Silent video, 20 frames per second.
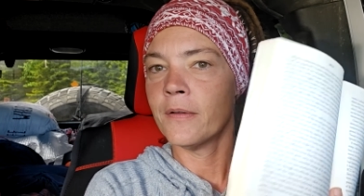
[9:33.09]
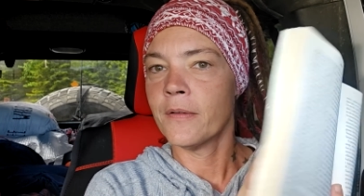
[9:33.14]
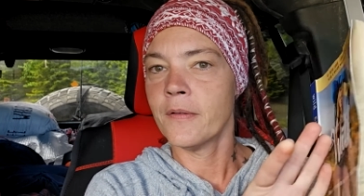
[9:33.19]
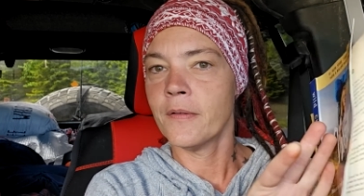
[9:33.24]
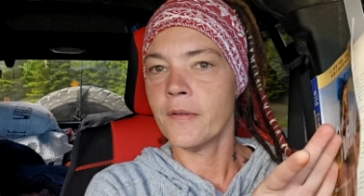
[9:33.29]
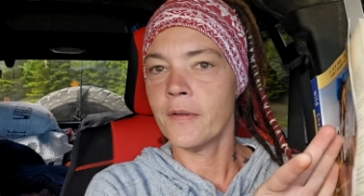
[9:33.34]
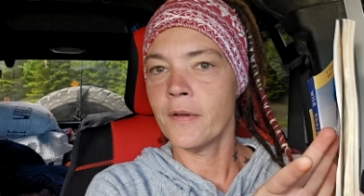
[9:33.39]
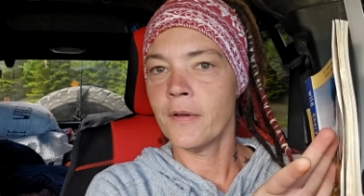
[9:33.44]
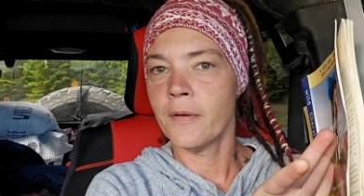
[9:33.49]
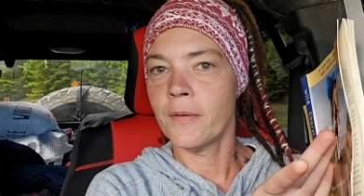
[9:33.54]

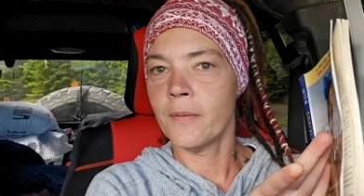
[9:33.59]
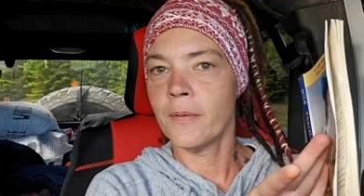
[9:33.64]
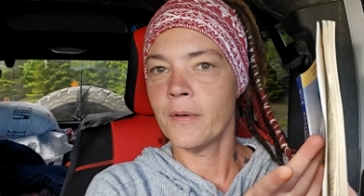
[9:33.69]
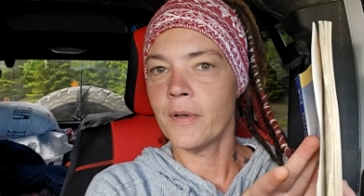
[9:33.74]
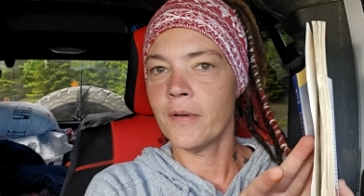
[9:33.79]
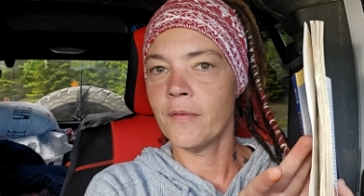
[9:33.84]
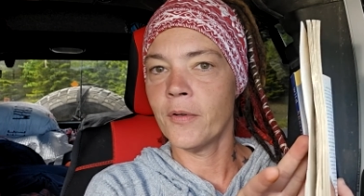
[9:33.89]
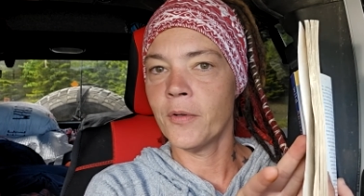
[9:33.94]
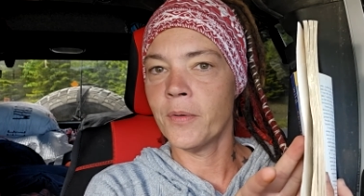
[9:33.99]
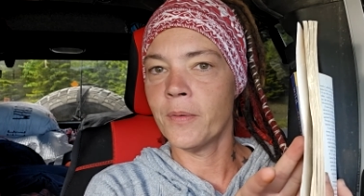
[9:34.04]
So,
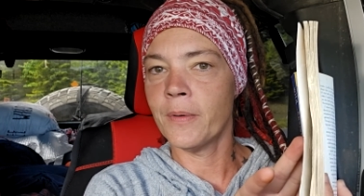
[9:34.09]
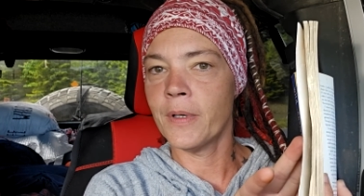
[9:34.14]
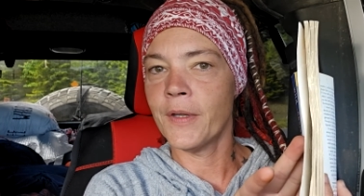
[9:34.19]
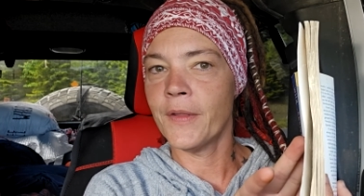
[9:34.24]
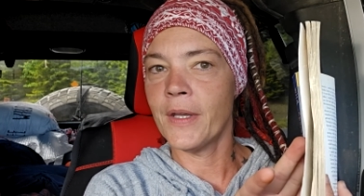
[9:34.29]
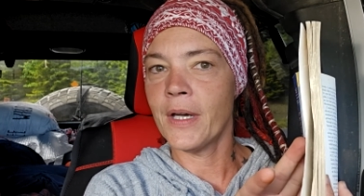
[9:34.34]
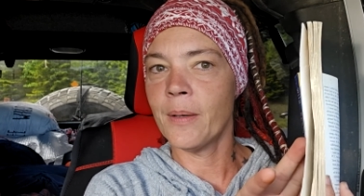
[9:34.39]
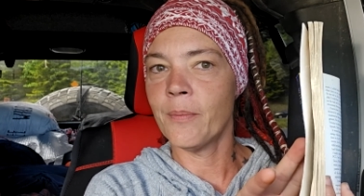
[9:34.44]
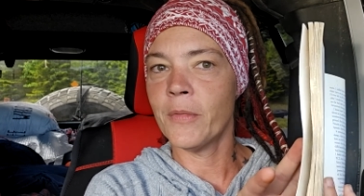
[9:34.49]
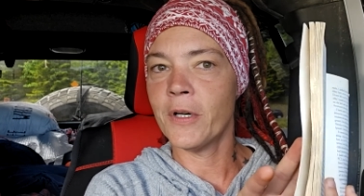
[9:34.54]
I've only read
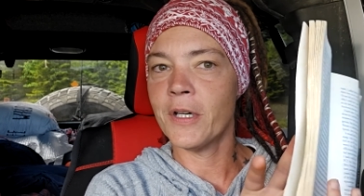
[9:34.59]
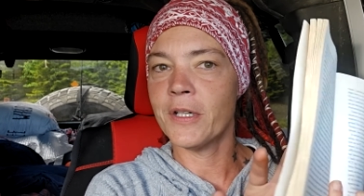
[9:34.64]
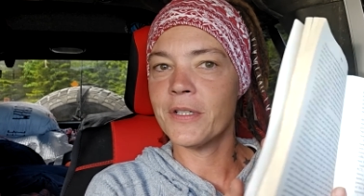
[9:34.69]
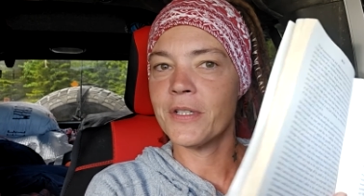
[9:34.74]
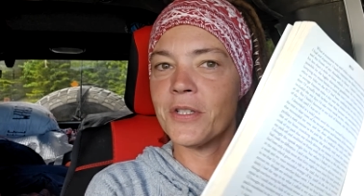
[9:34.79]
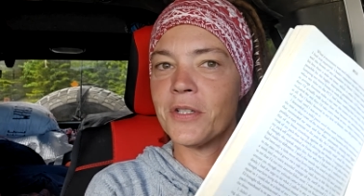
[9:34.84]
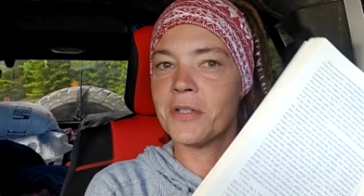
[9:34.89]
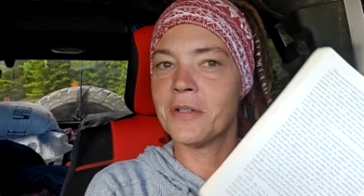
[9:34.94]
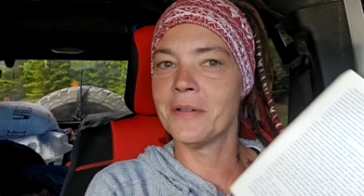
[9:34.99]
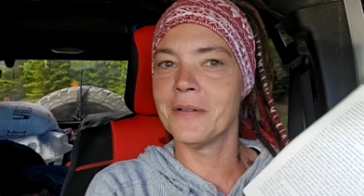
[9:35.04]
that
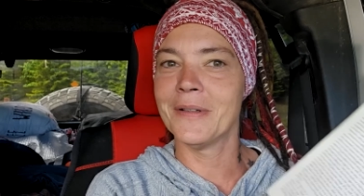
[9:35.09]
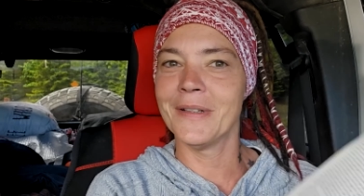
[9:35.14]
much.